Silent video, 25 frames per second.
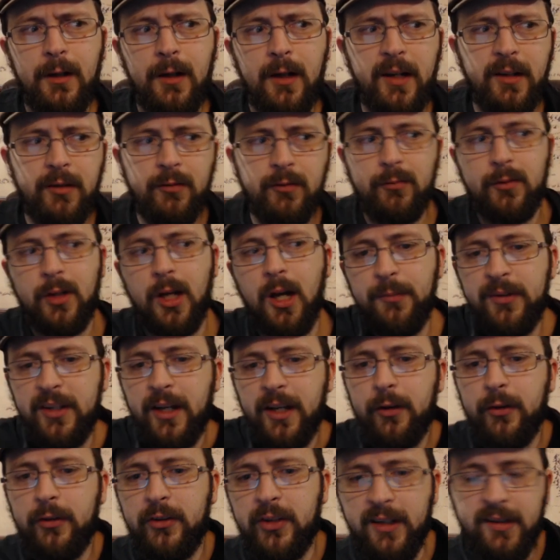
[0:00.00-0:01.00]
Like, Tom's
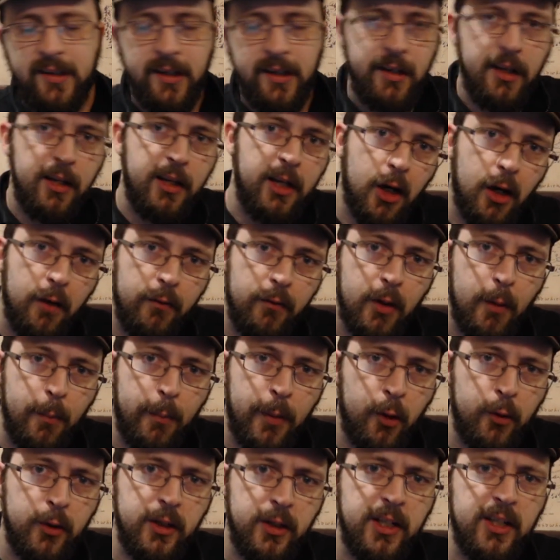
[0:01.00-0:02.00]
outside taking care of their
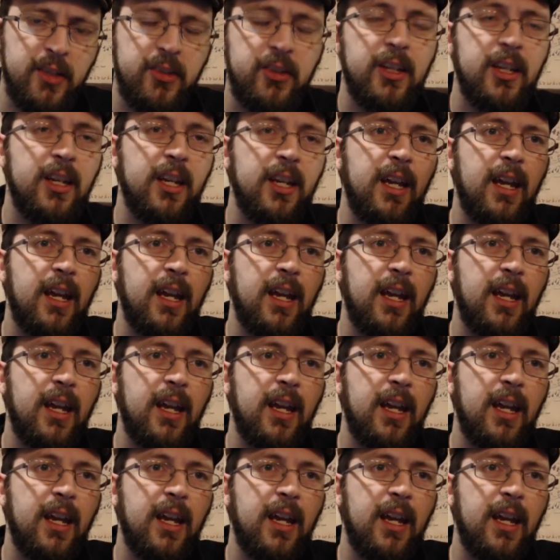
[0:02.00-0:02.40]
ponies